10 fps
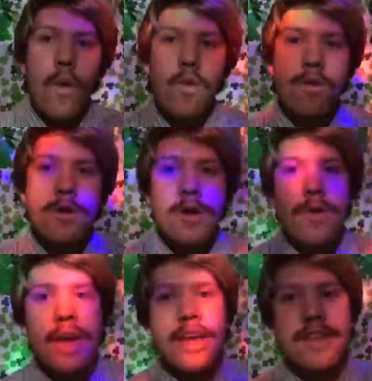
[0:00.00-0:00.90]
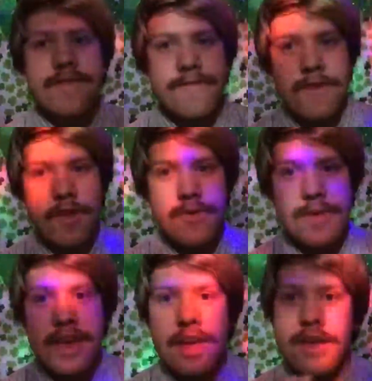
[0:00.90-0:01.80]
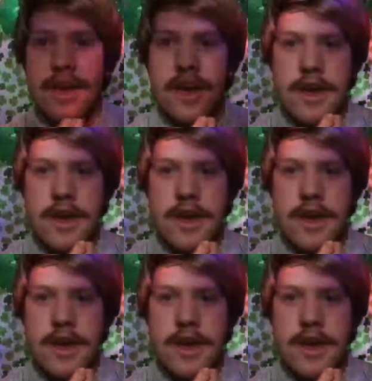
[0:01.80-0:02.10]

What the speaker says: or go ahead and follow me at,